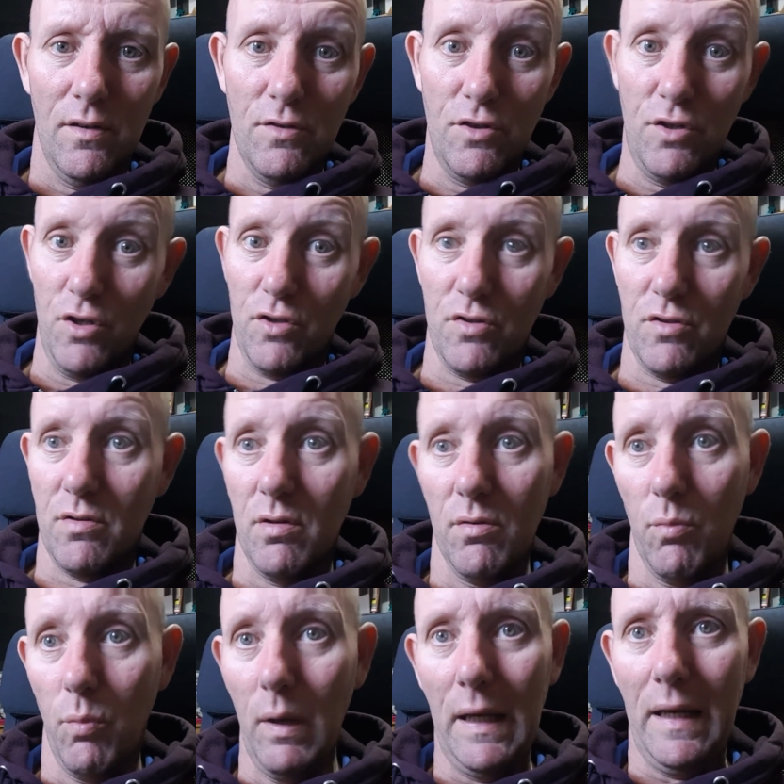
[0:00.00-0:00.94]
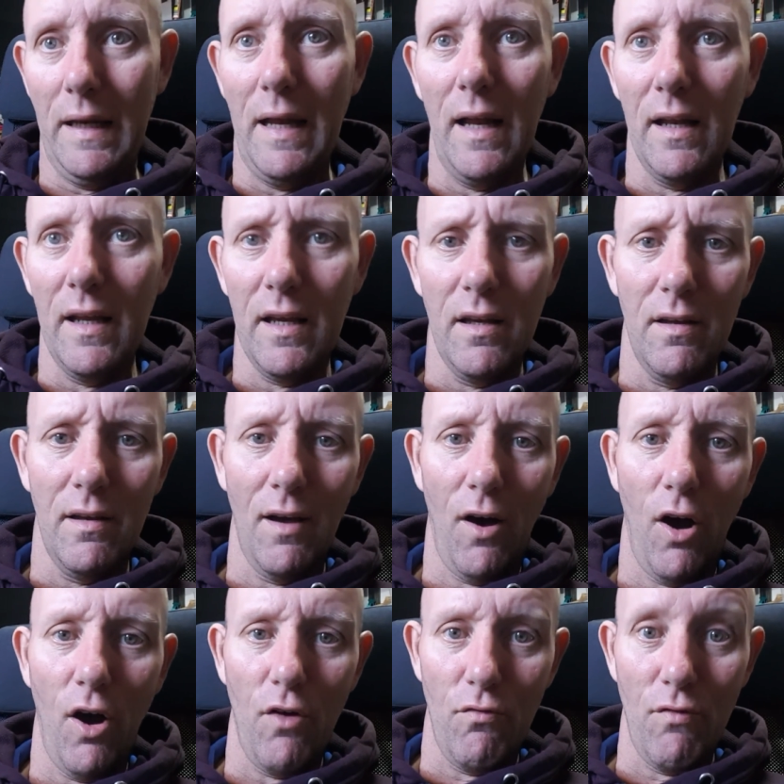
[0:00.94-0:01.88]
just willy-nilly
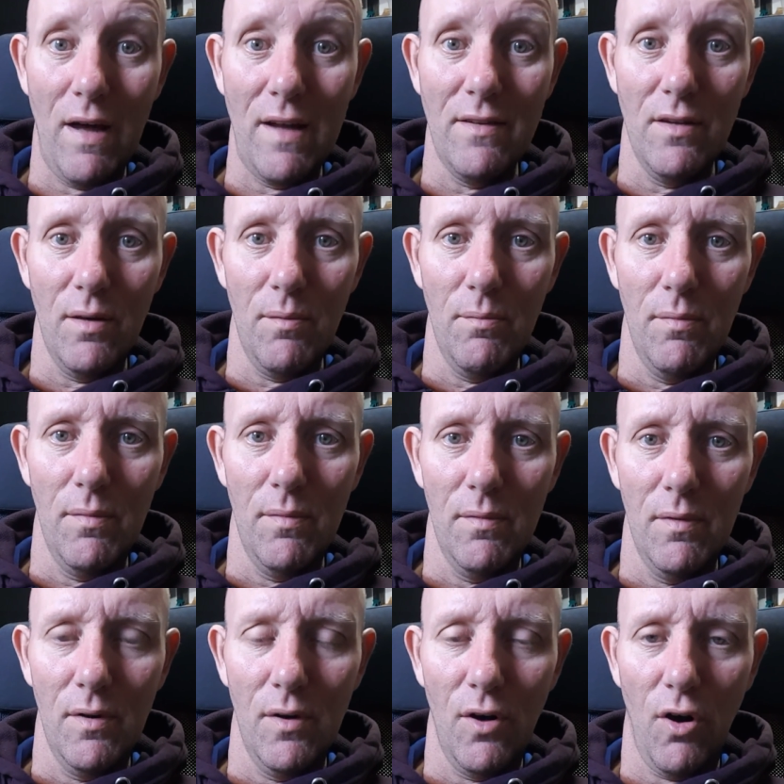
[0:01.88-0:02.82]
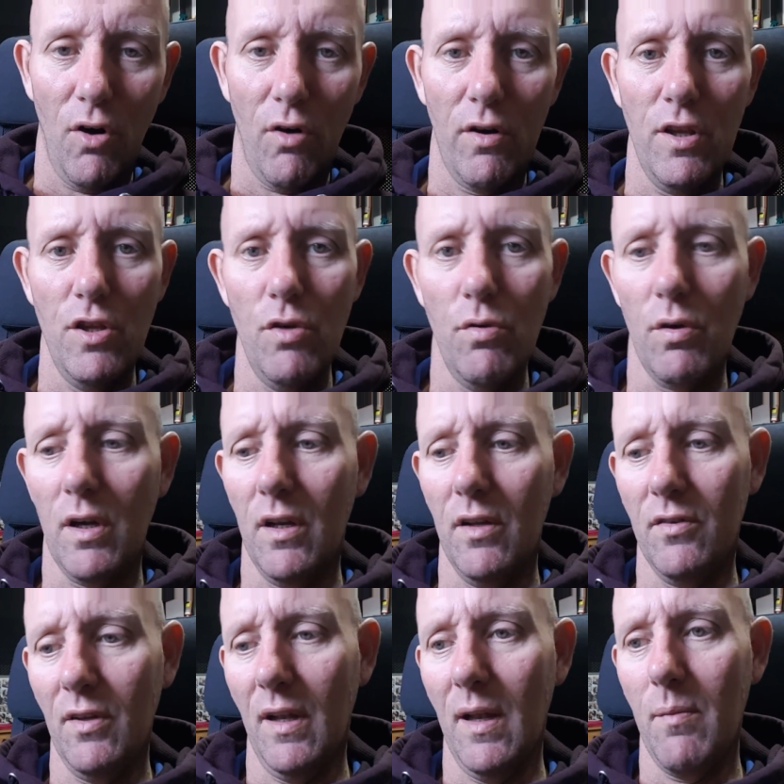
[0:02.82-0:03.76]
on random, or are you going
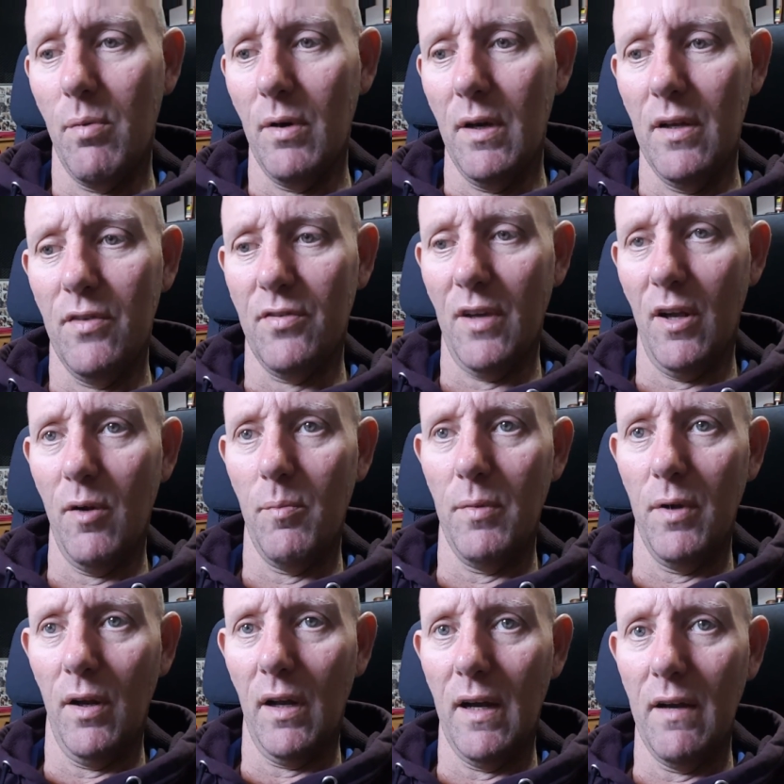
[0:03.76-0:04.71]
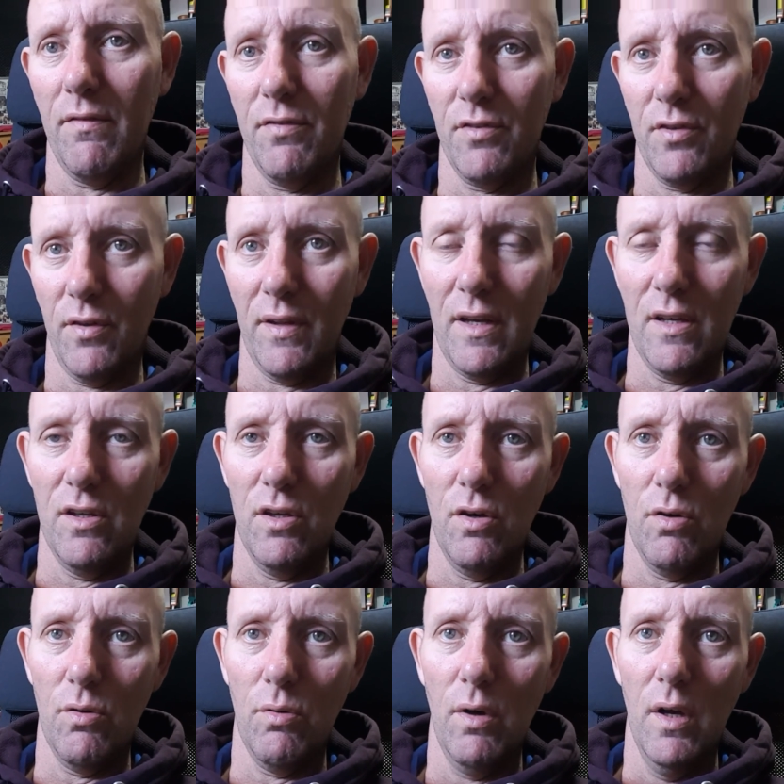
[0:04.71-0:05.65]
to deliberately set up your life so that
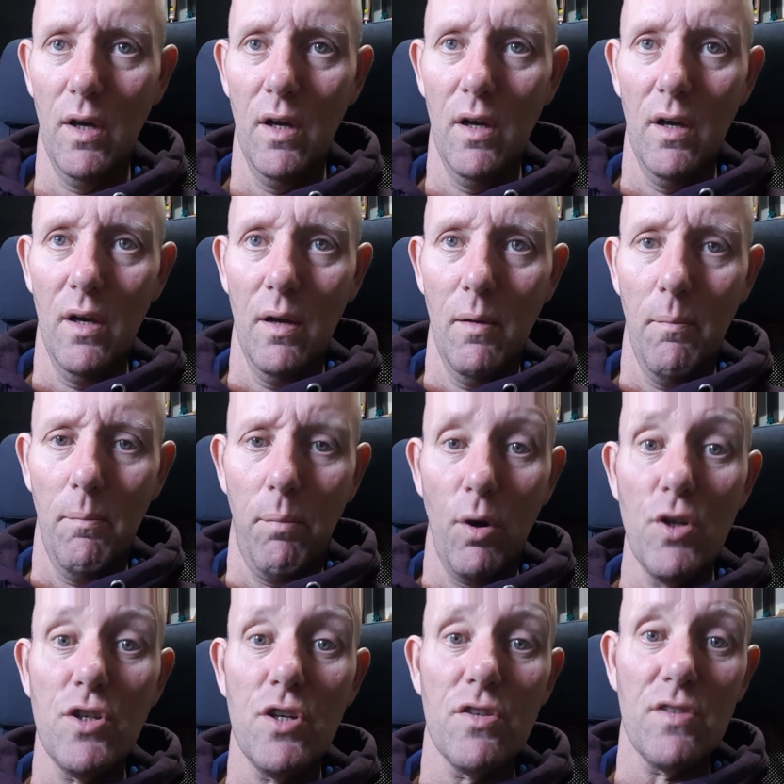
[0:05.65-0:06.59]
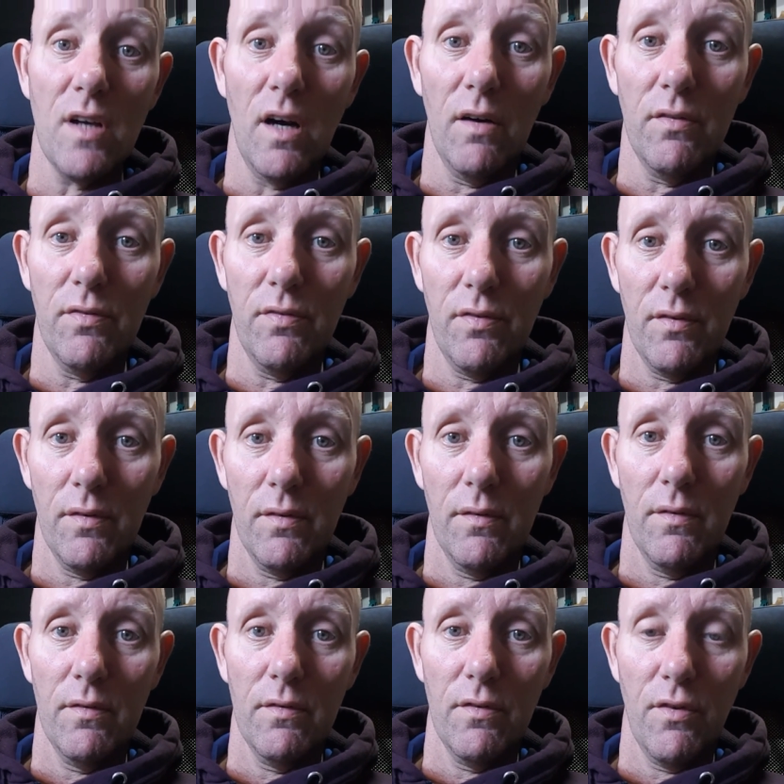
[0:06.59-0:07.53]
you push yourself
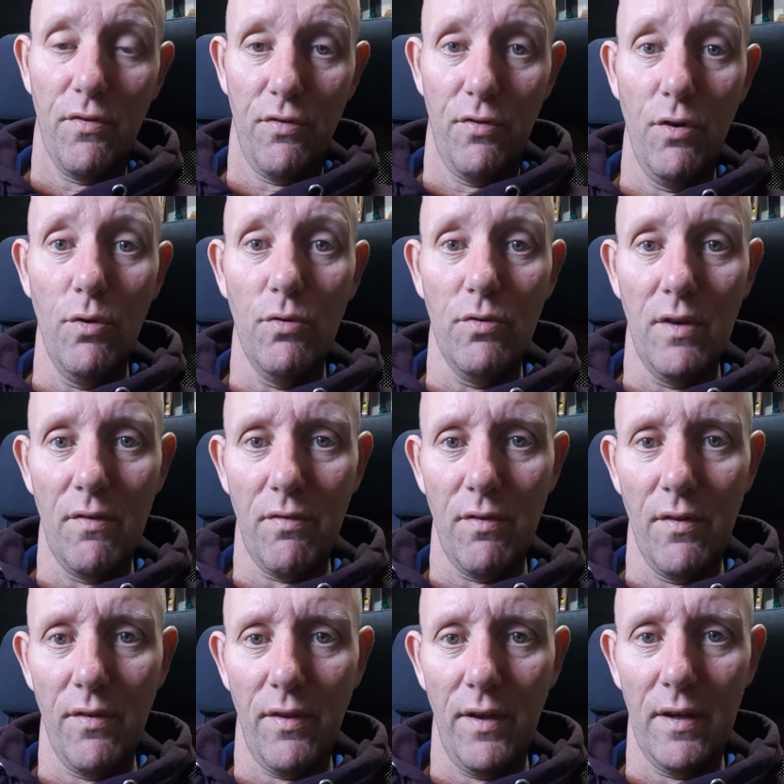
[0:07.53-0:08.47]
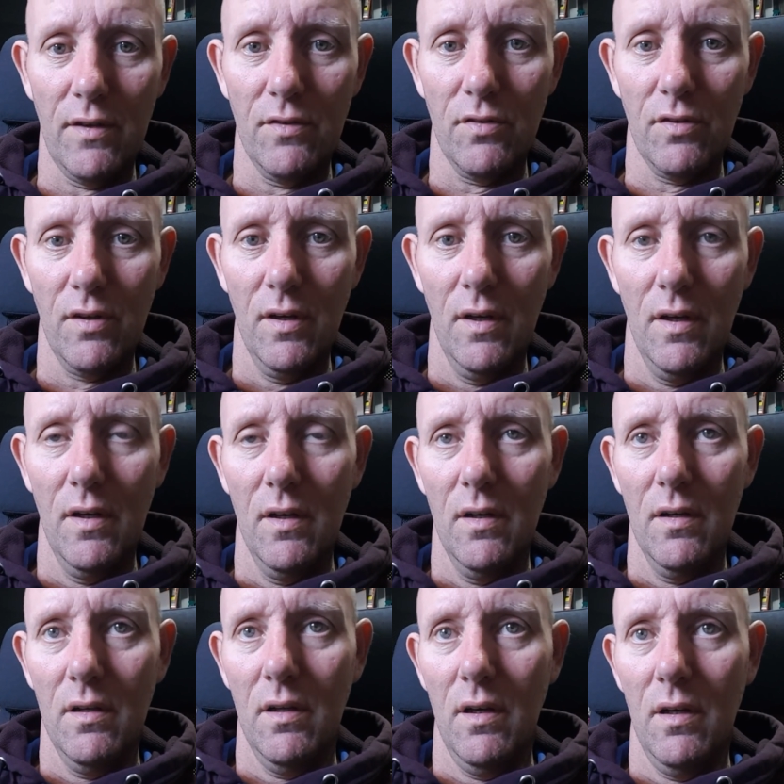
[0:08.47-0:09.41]
through different things,
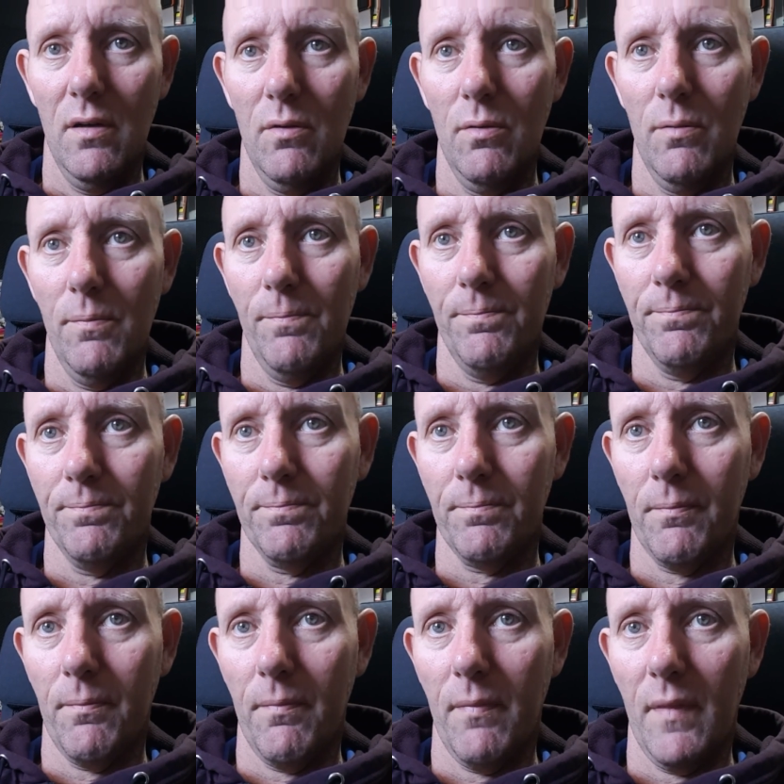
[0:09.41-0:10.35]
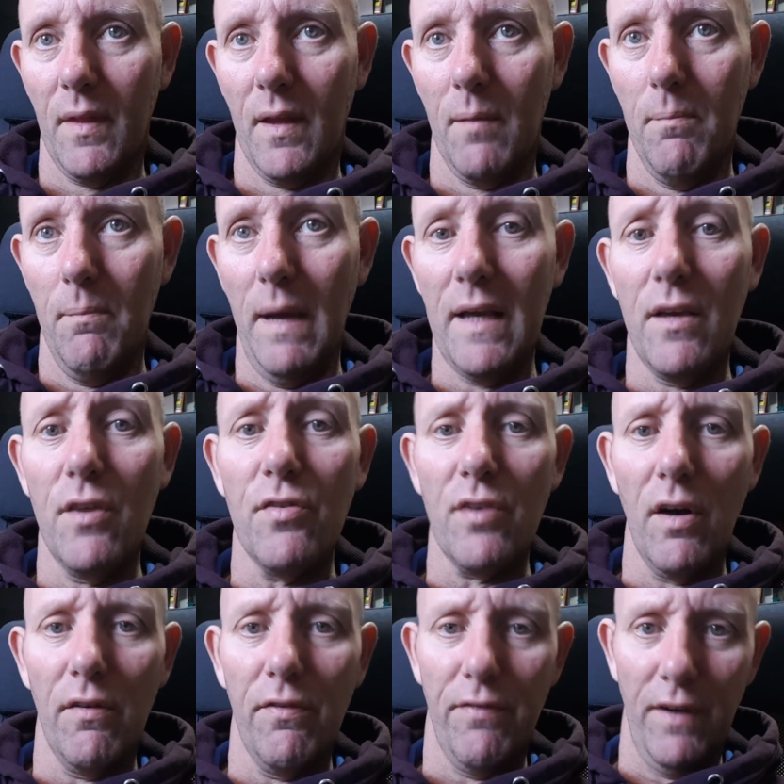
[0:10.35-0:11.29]
you make
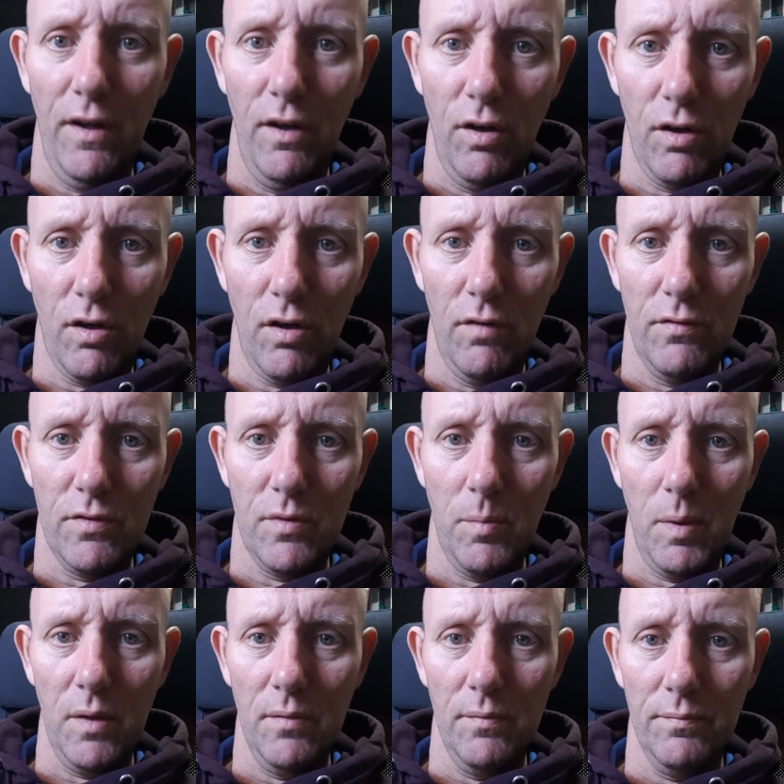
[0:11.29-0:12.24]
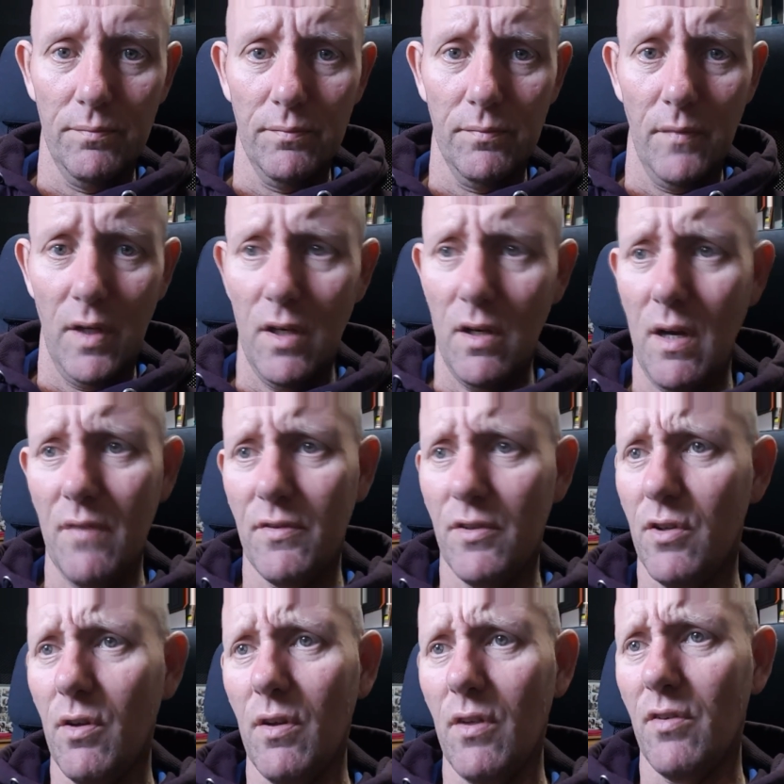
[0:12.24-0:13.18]
yourself feel uncomfortable? You don't have
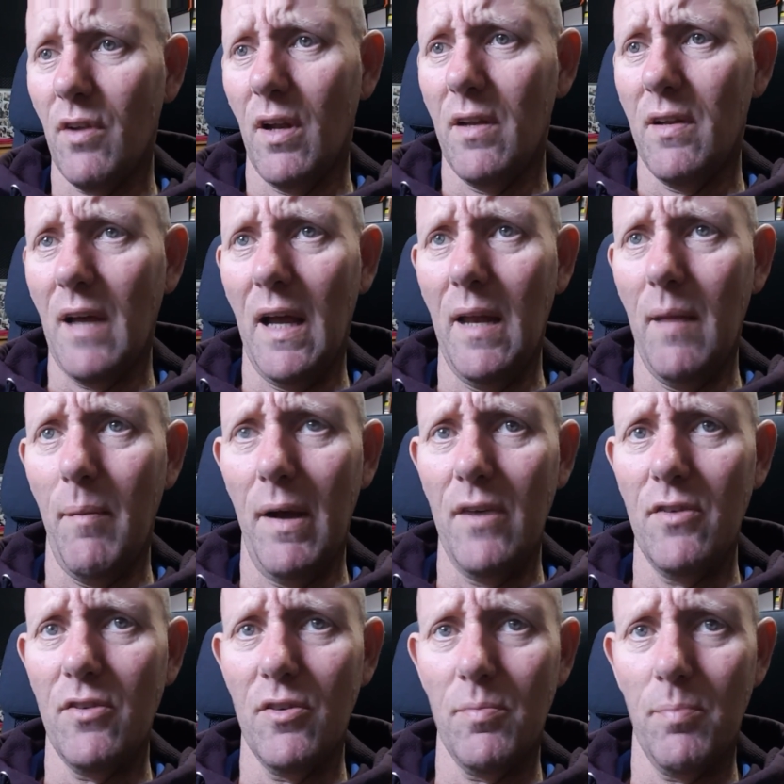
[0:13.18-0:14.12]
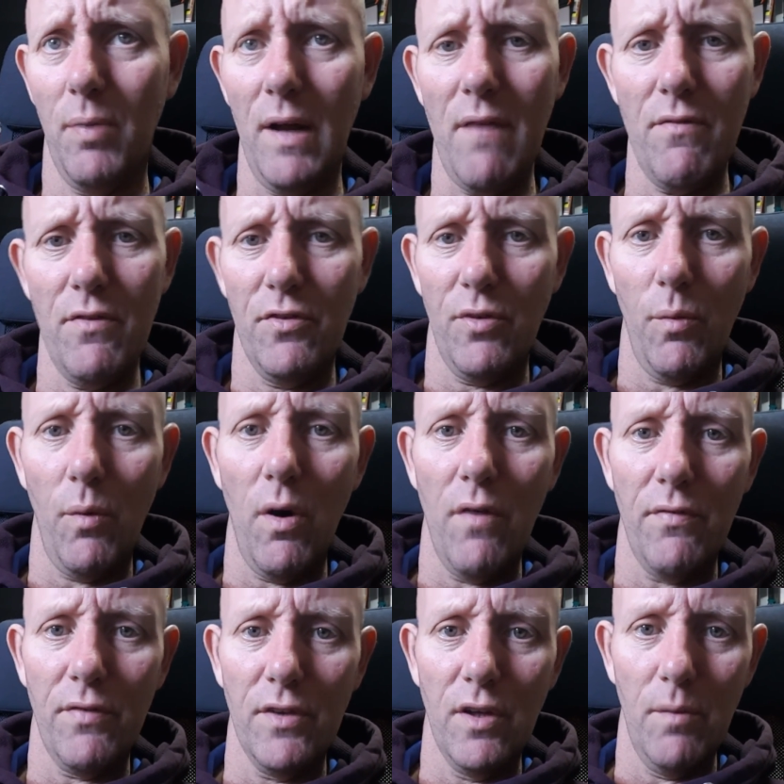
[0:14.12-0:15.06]
to do this on a daily basis, but every so
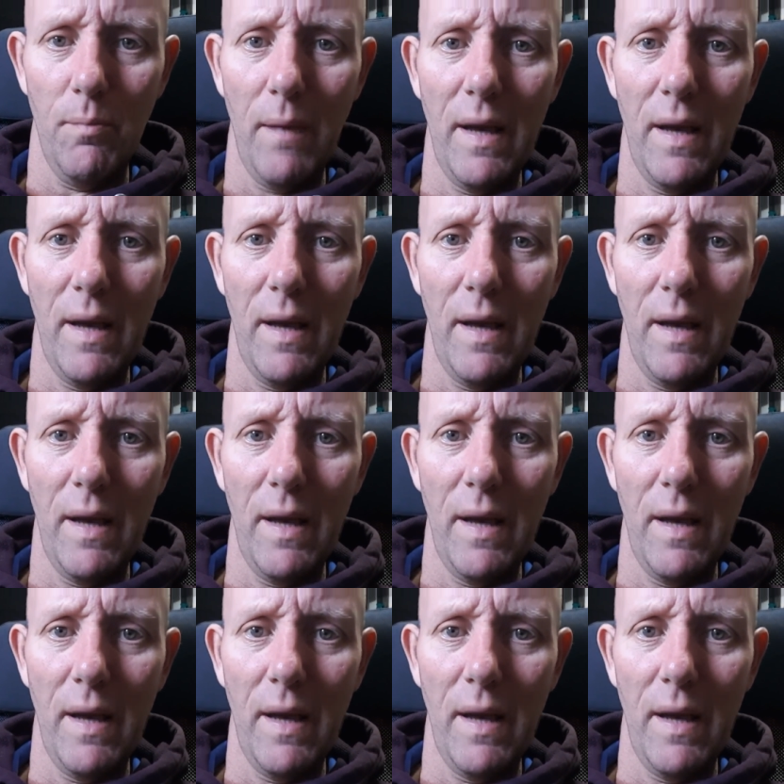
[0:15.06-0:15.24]
often you